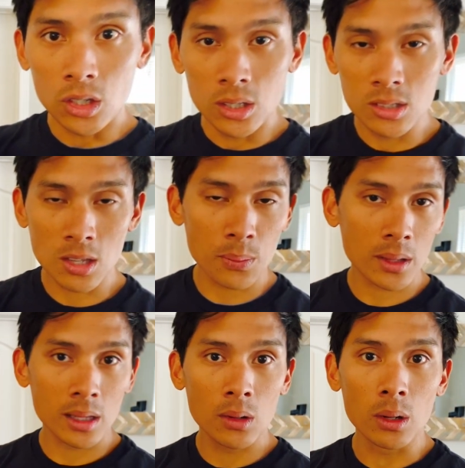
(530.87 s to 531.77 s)
is
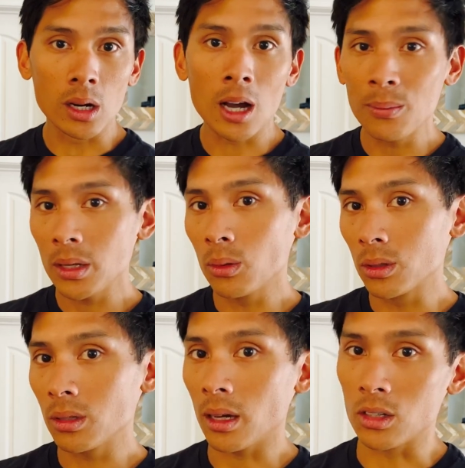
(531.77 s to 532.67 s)
typically where a company will
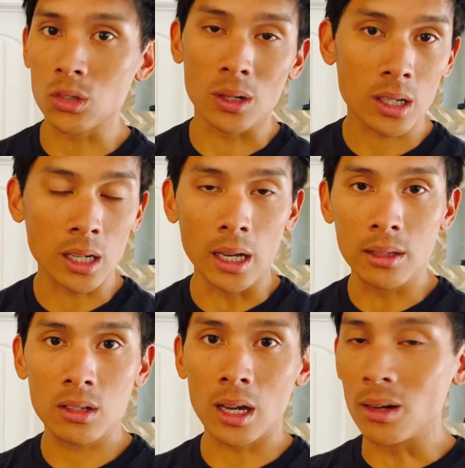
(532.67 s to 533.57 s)
take a shortcut
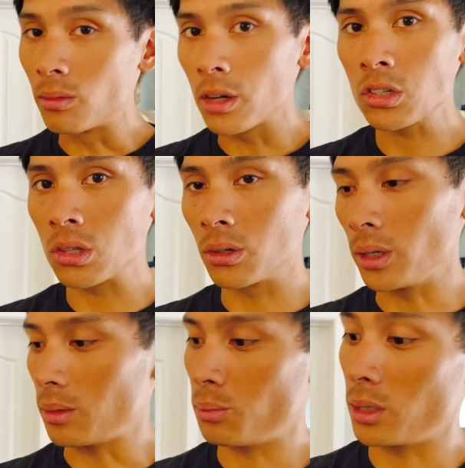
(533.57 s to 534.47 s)
and kind of rush through
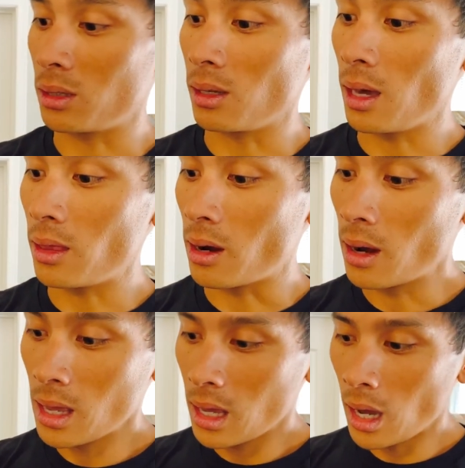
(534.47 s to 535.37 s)
it and put it together.
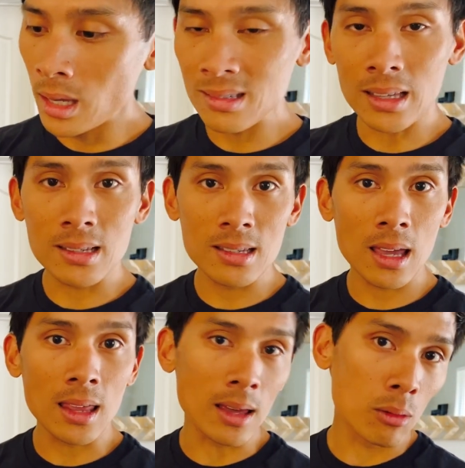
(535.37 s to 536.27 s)
And it's not to say
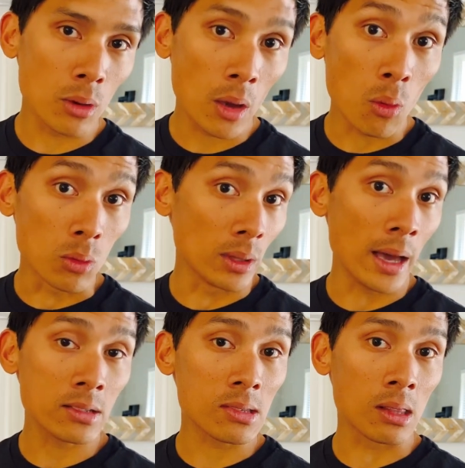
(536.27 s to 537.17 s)
that it won't
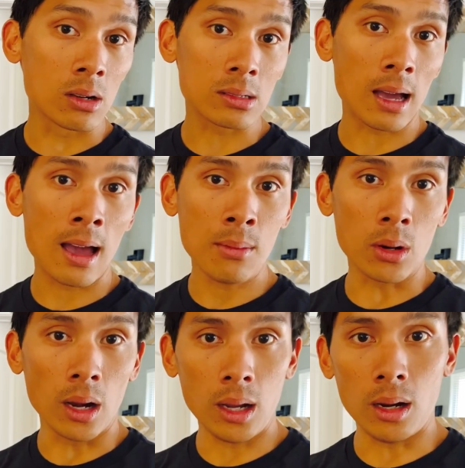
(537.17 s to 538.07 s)
last a long time
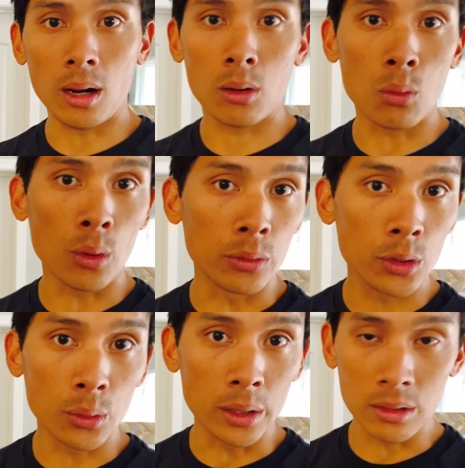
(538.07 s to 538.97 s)
or won't
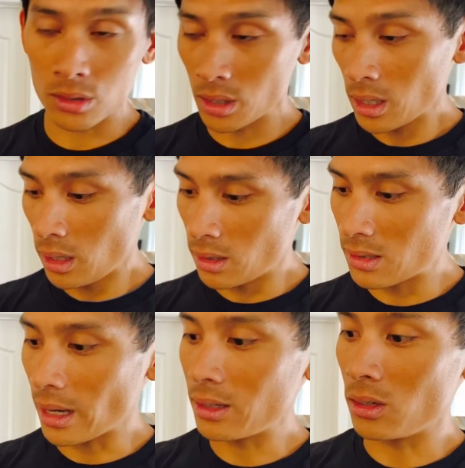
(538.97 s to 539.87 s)
do what it's
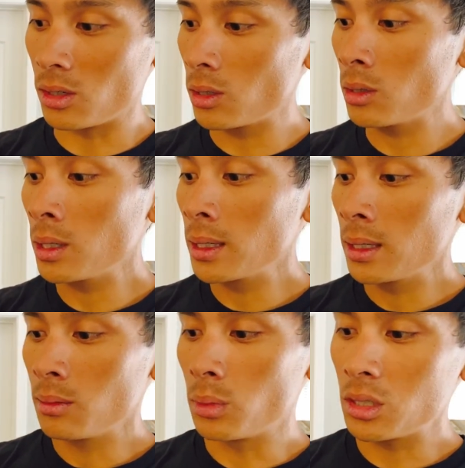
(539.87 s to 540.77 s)
designed to do,
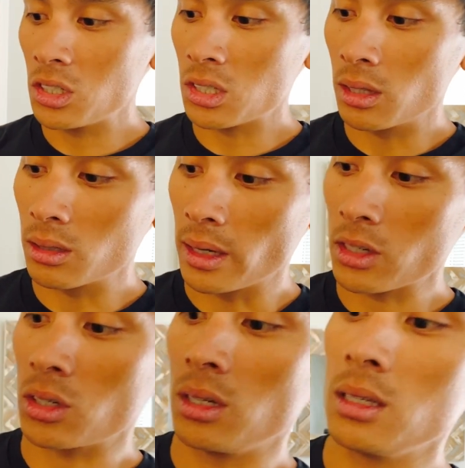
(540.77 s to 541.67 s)
but it's just the little
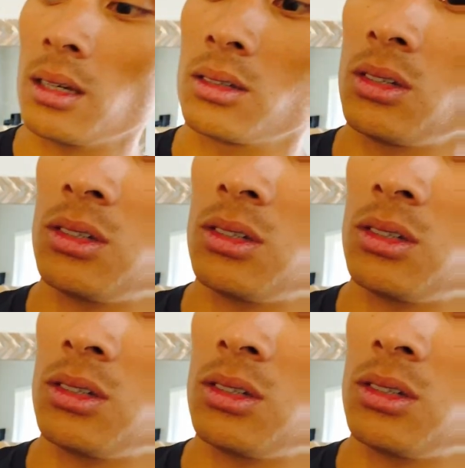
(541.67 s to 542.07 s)
extra details you